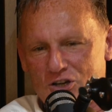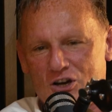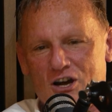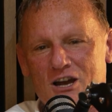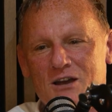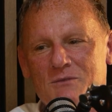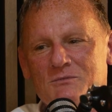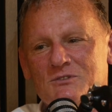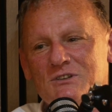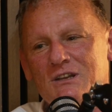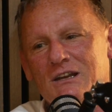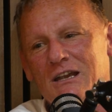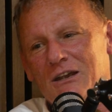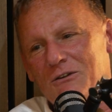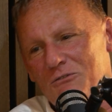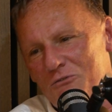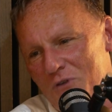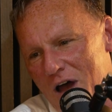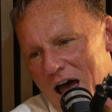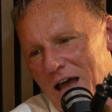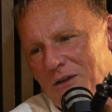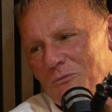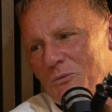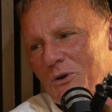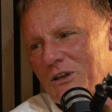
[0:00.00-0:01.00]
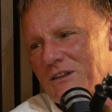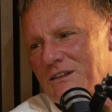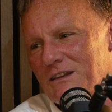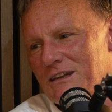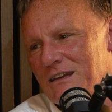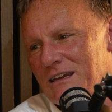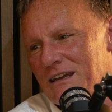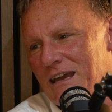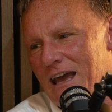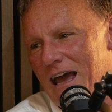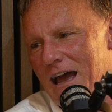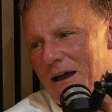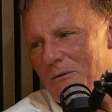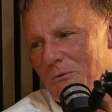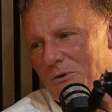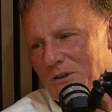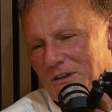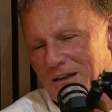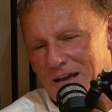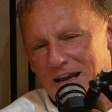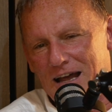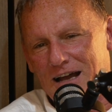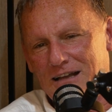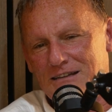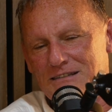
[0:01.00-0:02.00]
times and he ran with the
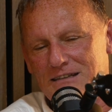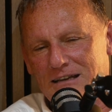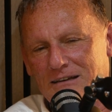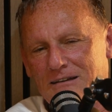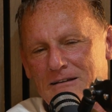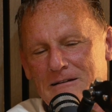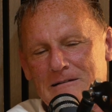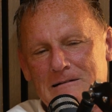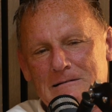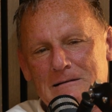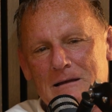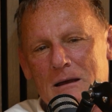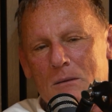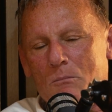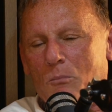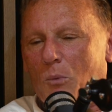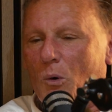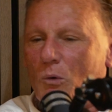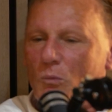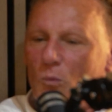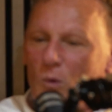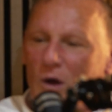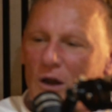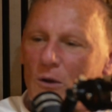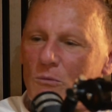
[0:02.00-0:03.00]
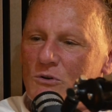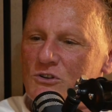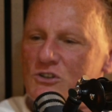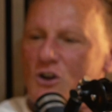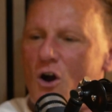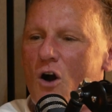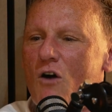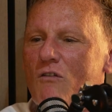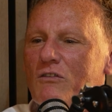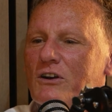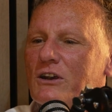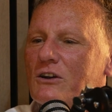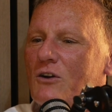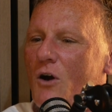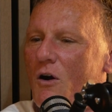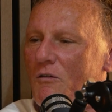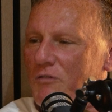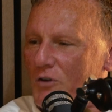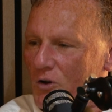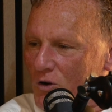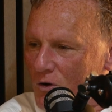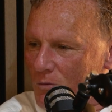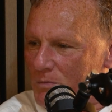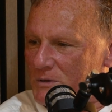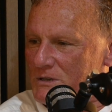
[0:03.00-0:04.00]
lads. But when it was over, he'd go
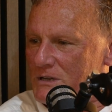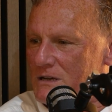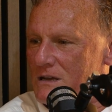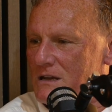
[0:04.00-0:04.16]
for a cup of